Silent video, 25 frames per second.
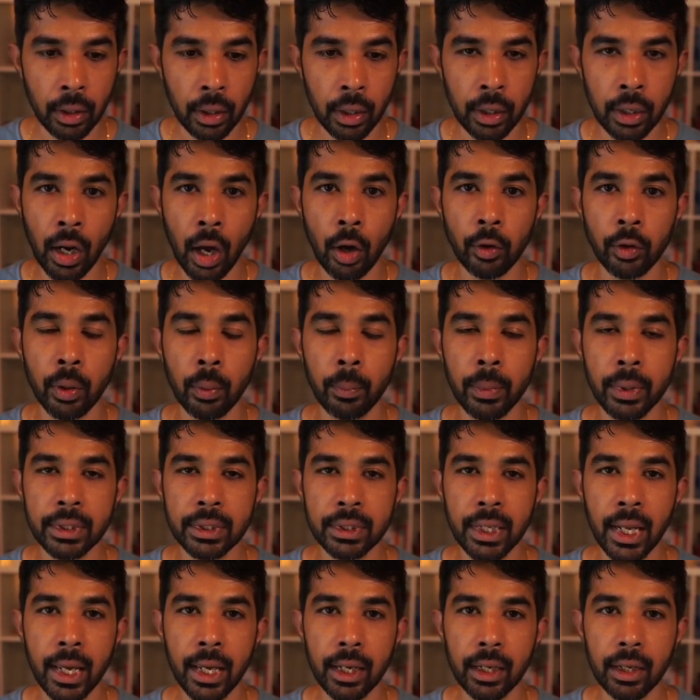Now the
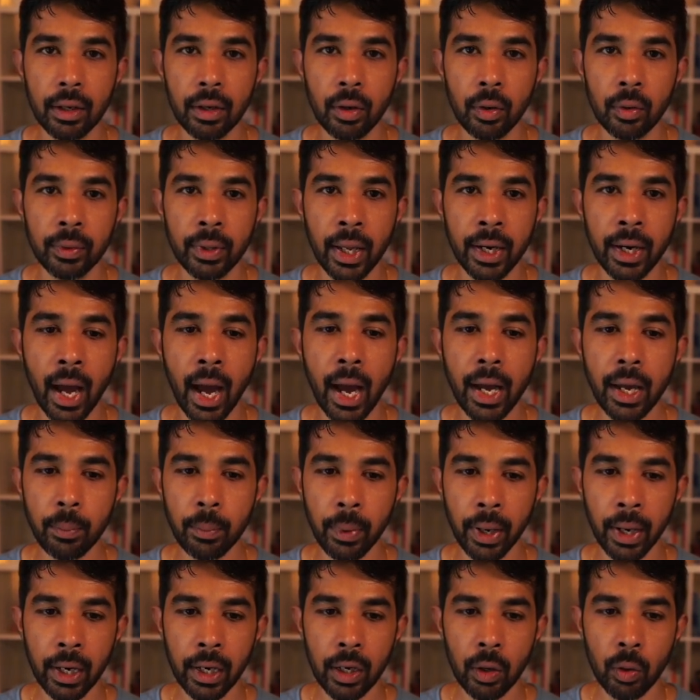mistake that I
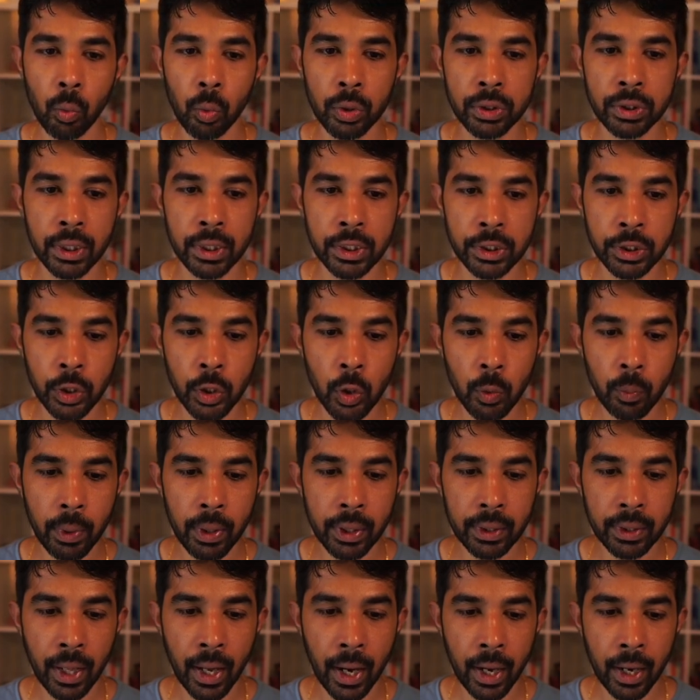made was
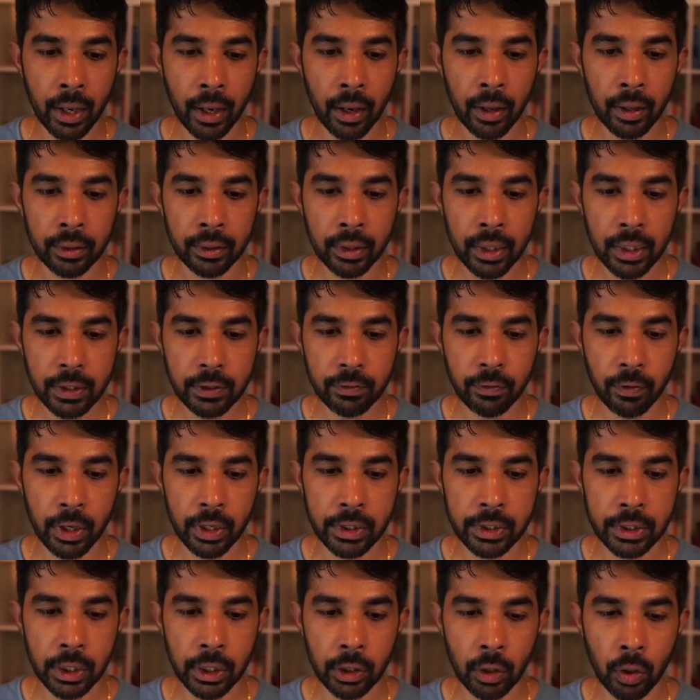assuming that this
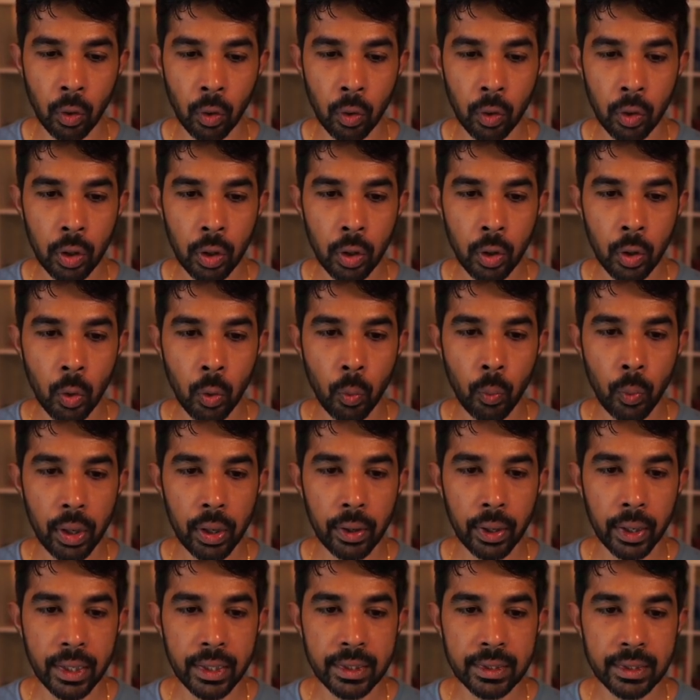function code will
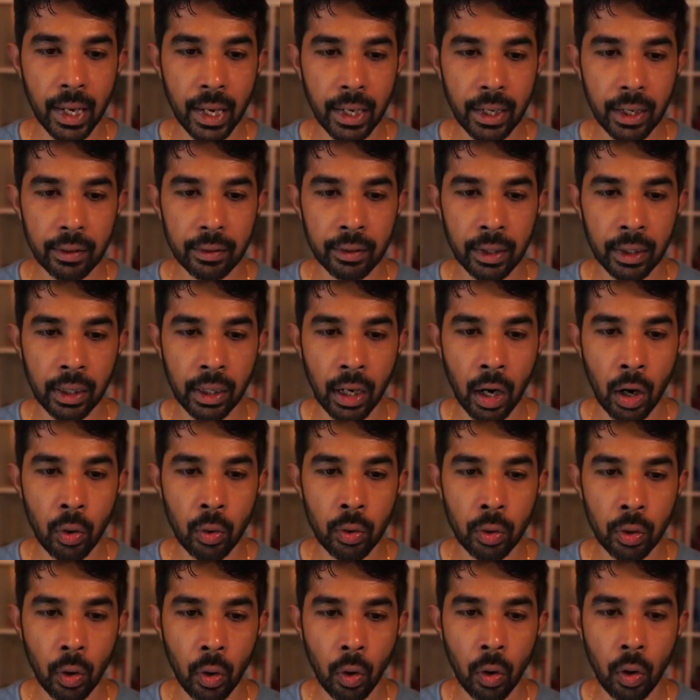reset the
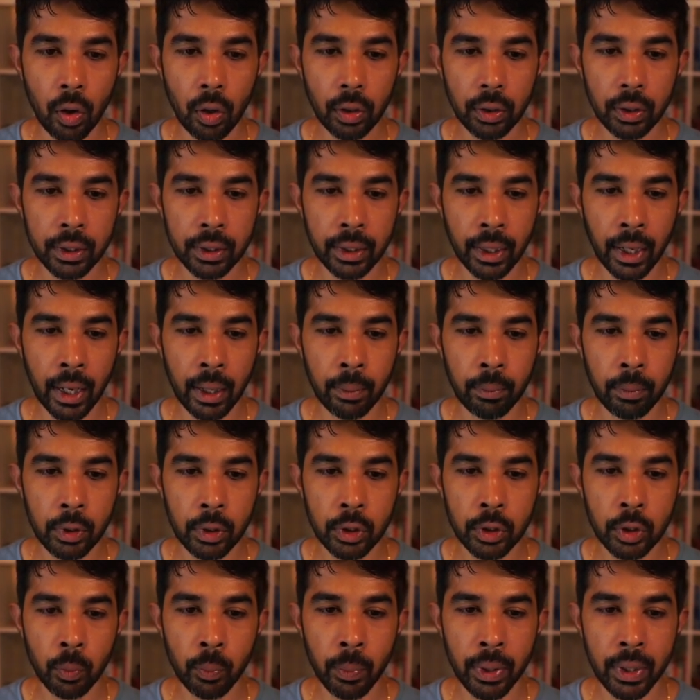count all the time
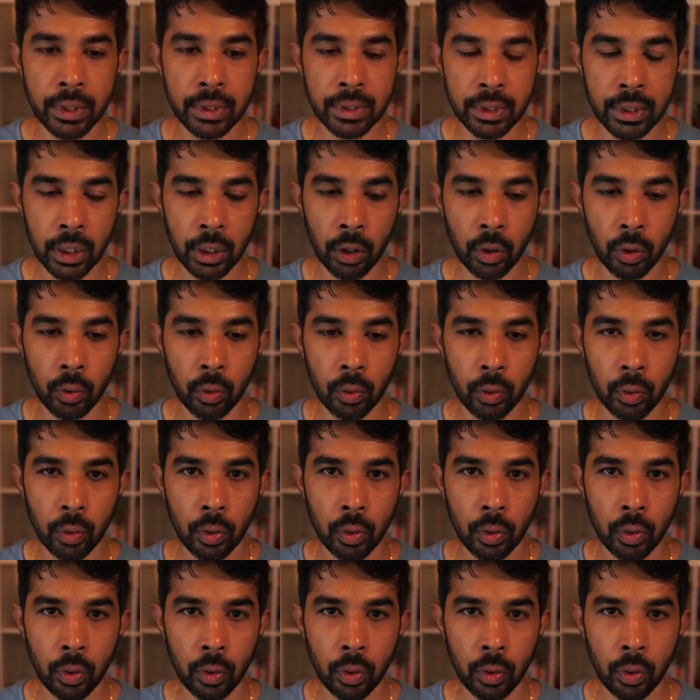to be 0.